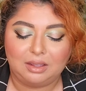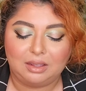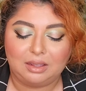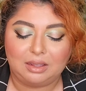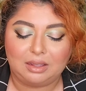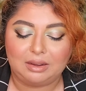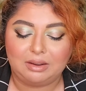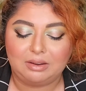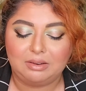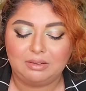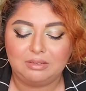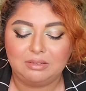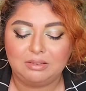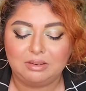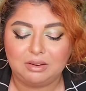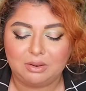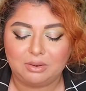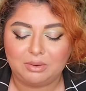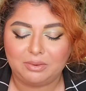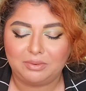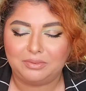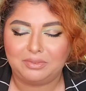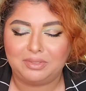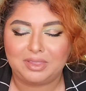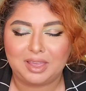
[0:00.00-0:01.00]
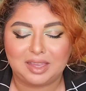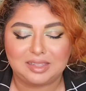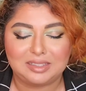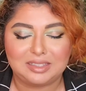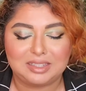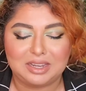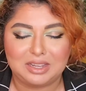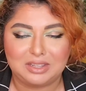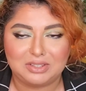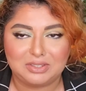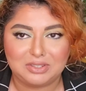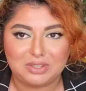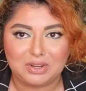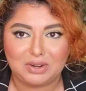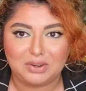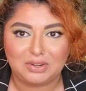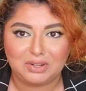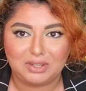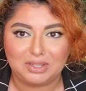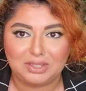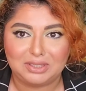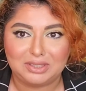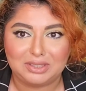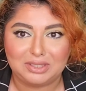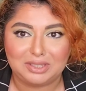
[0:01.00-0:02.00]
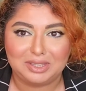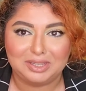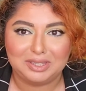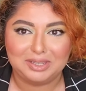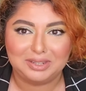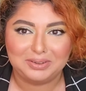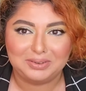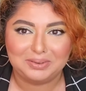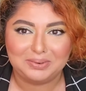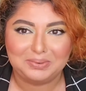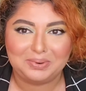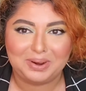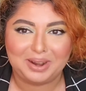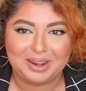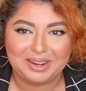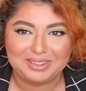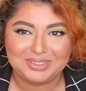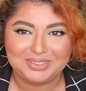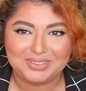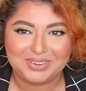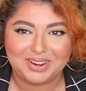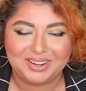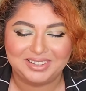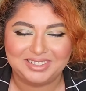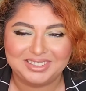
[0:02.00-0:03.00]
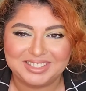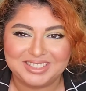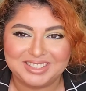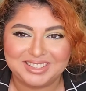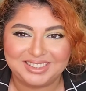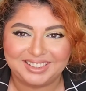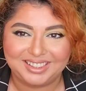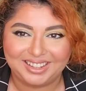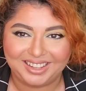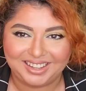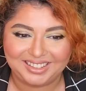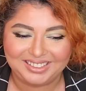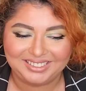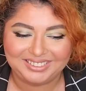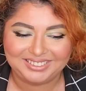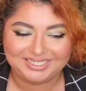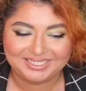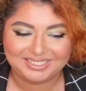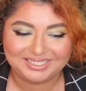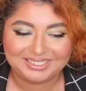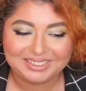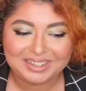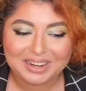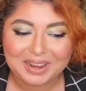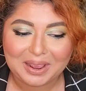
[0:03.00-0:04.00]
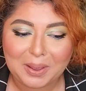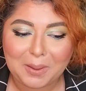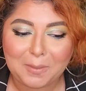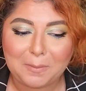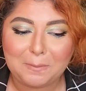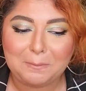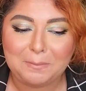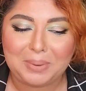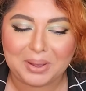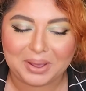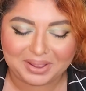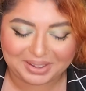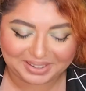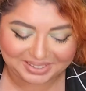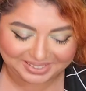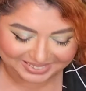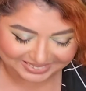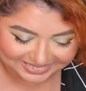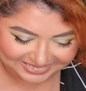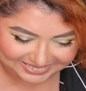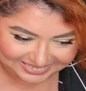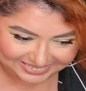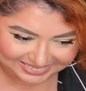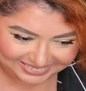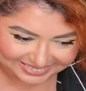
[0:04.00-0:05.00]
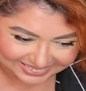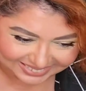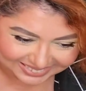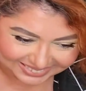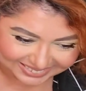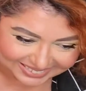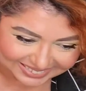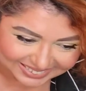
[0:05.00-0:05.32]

I don't know if that's necessarily the right translation, but